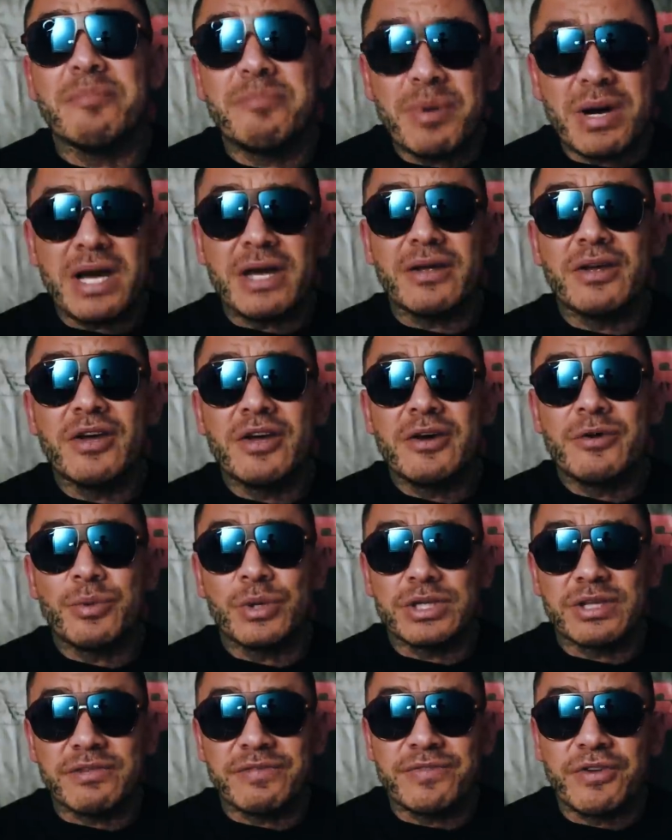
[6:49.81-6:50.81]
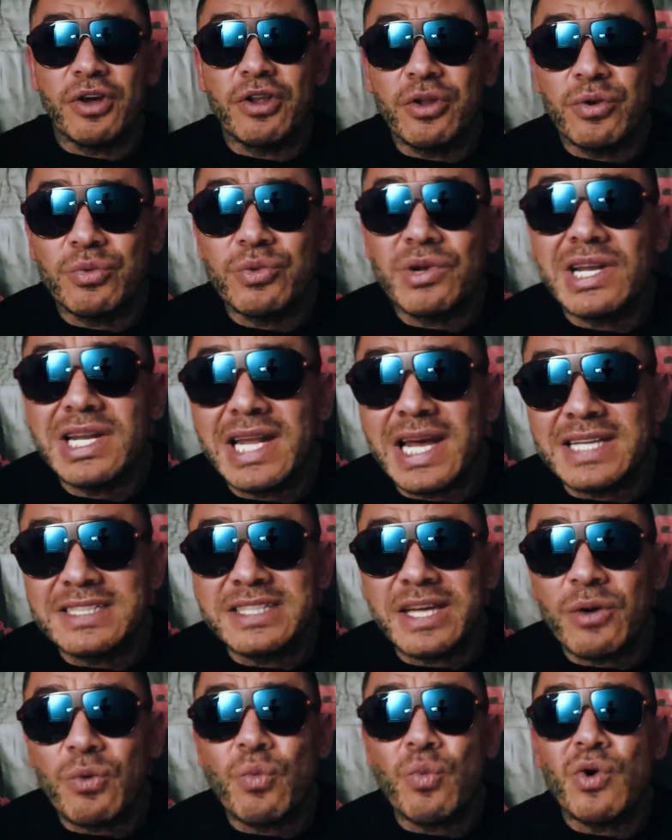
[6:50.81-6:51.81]
But what they fail to
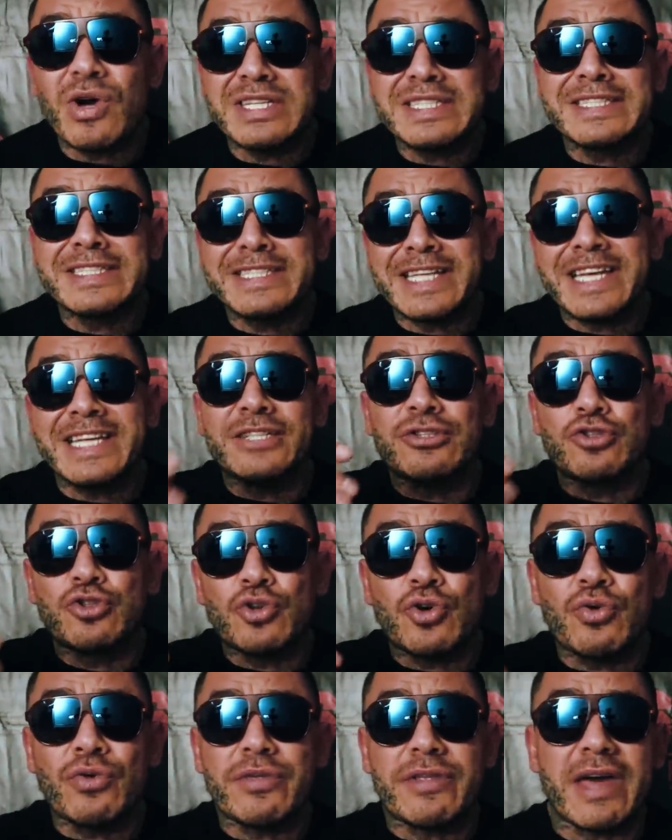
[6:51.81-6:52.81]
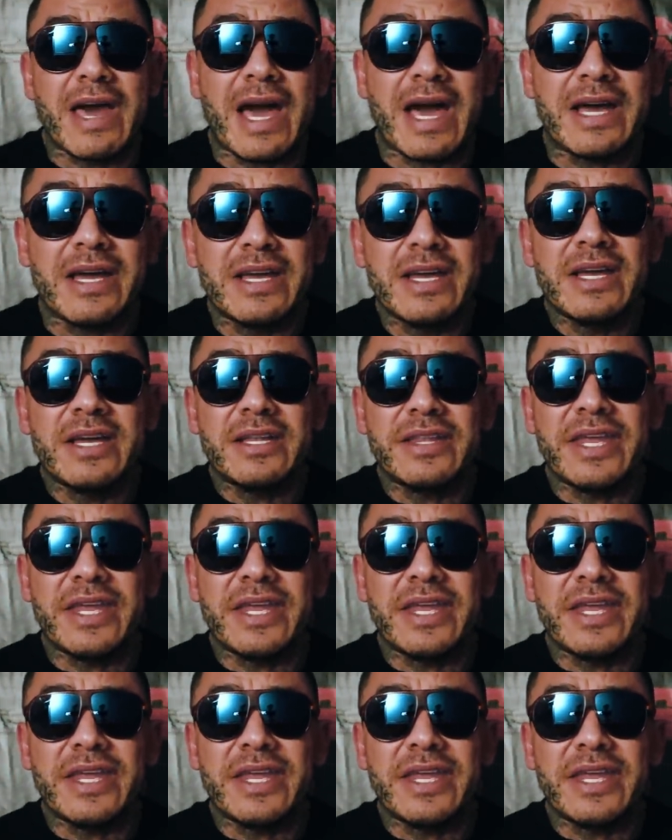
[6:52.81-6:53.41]
realize that once they do that,